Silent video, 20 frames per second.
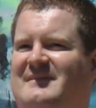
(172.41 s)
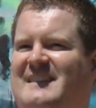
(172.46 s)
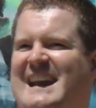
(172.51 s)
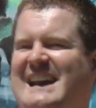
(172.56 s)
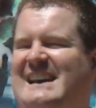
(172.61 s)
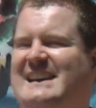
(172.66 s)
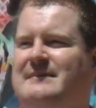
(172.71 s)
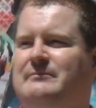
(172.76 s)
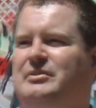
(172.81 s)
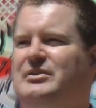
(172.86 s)

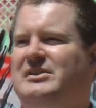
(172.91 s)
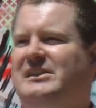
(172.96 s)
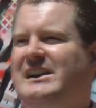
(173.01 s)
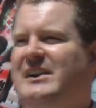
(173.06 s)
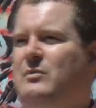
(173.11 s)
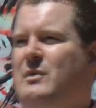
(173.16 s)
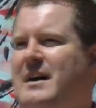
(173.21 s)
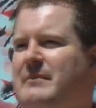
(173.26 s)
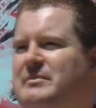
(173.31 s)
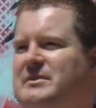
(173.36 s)
They didn't put
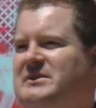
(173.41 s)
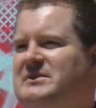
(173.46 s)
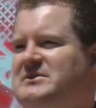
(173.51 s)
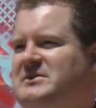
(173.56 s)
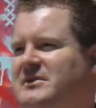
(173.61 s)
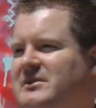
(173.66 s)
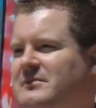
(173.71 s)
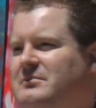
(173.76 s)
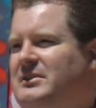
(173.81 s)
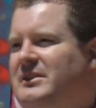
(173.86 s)
any
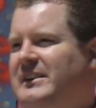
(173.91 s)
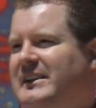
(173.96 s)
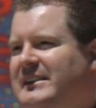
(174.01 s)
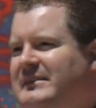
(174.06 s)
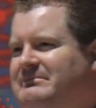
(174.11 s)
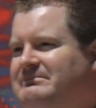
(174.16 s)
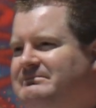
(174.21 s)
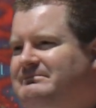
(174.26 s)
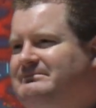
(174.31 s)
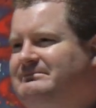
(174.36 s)
weapons on the
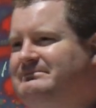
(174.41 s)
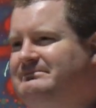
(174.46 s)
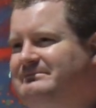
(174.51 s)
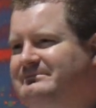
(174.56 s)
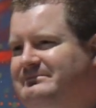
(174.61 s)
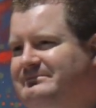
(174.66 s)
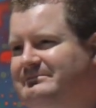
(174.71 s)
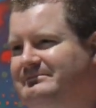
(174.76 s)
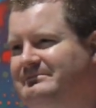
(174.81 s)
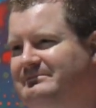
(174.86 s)
plane.
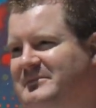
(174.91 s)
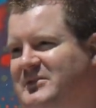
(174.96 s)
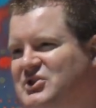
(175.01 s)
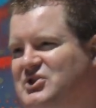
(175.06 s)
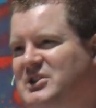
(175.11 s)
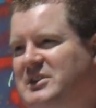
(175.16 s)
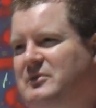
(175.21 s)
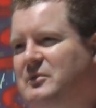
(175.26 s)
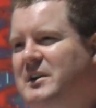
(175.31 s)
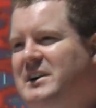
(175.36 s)

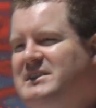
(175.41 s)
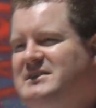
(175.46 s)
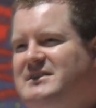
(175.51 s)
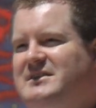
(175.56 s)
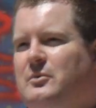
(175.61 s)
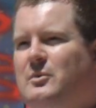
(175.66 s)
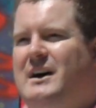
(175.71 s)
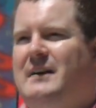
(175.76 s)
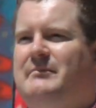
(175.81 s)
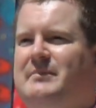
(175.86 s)
She
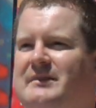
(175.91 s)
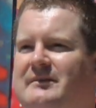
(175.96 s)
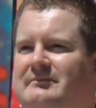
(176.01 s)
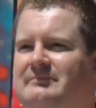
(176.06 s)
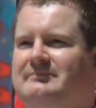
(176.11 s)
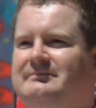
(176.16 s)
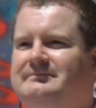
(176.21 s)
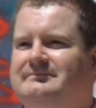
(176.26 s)
was the weapon.